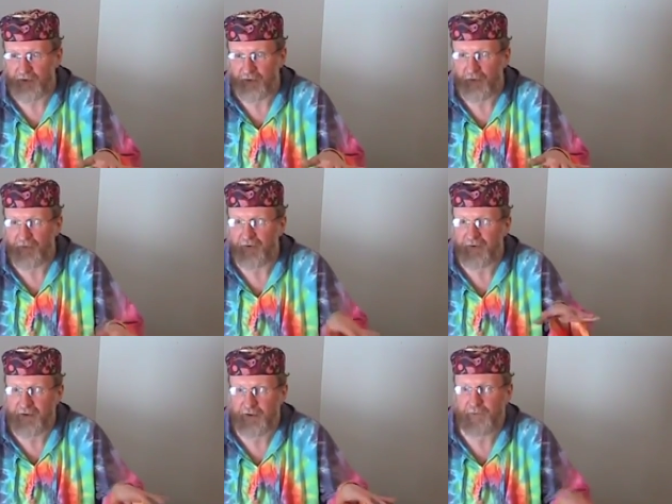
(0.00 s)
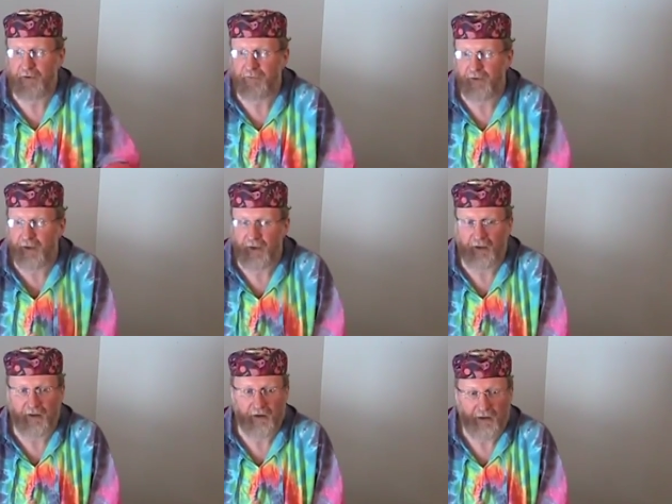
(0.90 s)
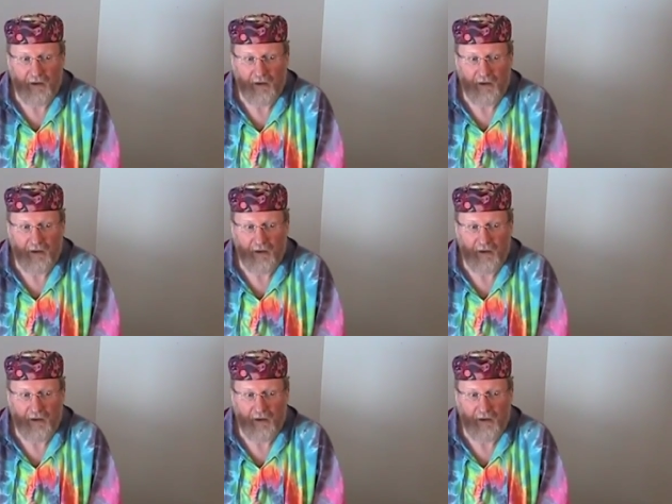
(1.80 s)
They know that these people are